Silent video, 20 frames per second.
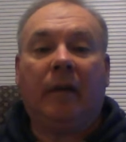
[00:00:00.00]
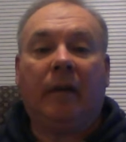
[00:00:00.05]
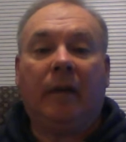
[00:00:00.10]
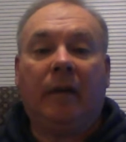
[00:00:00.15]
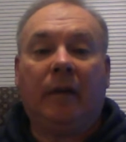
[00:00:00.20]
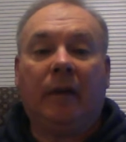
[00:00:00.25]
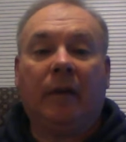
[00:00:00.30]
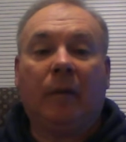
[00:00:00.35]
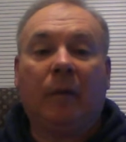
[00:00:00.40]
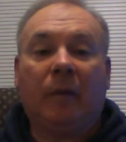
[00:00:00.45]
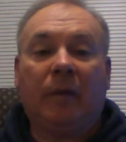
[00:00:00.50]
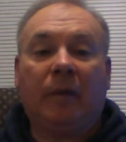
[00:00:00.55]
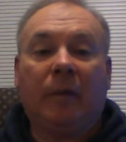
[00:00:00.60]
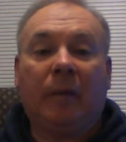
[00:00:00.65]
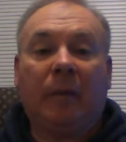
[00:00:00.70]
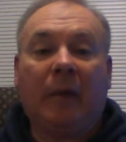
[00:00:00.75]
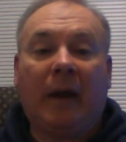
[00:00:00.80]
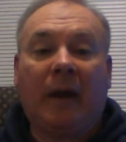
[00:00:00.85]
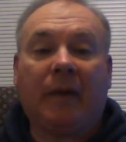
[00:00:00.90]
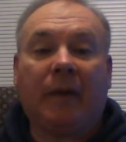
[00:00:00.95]
then if
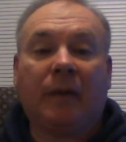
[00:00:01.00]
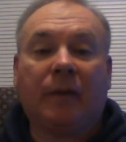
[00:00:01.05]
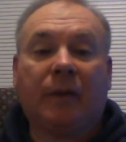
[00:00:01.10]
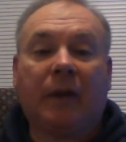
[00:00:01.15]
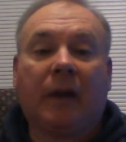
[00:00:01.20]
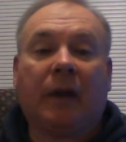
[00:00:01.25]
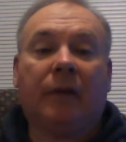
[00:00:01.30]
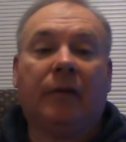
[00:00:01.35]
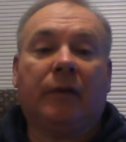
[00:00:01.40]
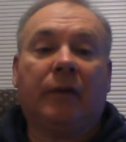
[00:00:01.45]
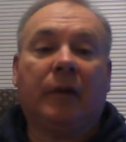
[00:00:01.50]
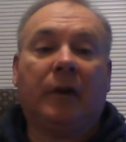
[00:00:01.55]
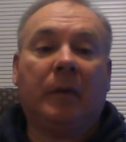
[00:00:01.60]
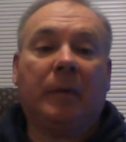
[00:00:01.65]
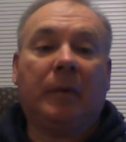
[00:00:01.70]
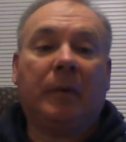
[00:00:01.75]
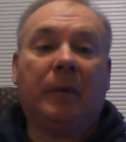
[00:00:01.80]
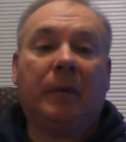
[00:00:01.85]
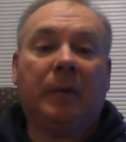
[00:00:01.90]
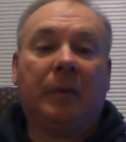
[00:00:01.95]
we add the second
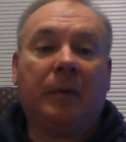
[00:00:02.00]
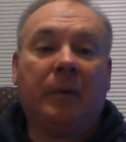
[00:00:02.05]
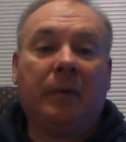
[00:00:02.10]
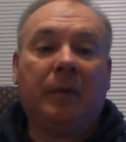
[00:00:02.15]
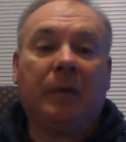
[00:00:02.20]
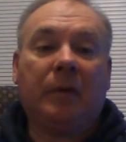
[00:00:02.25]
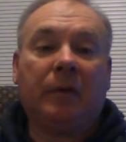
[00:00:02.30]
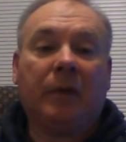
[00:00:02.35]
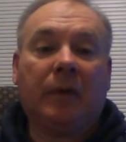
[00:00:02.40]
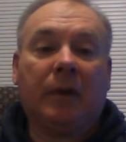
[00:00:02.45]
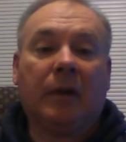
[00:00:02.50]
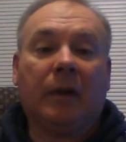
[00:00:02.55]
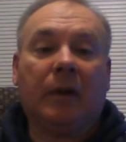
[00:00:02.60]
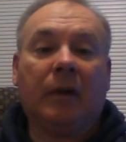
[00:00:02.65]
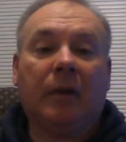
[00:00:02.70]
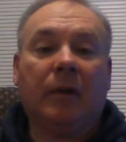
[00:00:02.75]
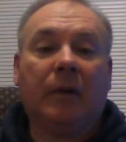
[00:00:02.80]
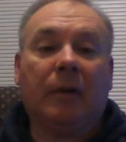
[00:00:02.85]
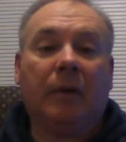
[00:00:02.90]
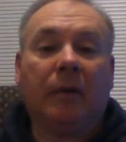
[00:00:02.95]
variable, we'll usually
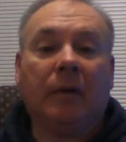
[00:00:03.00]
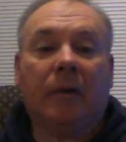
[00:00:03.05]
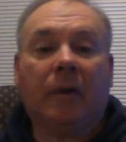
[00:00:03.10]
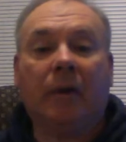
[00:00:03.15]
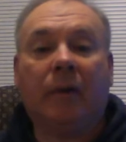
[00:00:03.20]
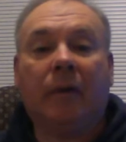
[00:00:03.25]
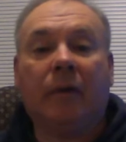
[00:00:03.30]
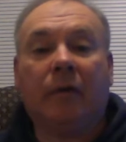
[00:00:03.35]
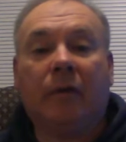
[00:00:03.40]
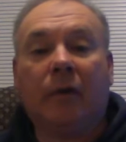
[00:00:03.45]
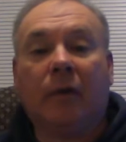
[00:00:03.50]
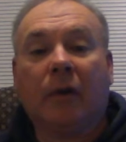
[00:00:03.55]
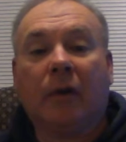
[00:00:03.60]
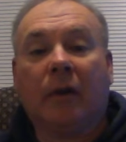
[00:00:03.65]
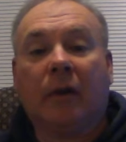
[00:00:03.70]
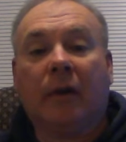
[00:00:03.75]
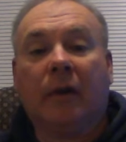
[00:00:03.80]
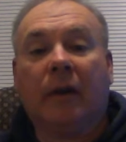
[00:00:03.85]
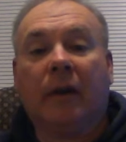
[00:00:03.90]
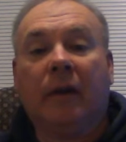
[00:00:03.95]
go
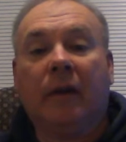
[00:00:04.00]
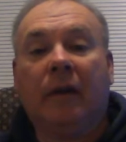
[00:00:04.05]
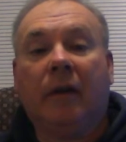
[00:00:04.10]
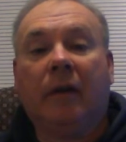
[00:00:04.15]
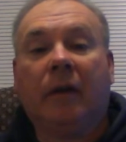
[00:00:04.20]
vertically.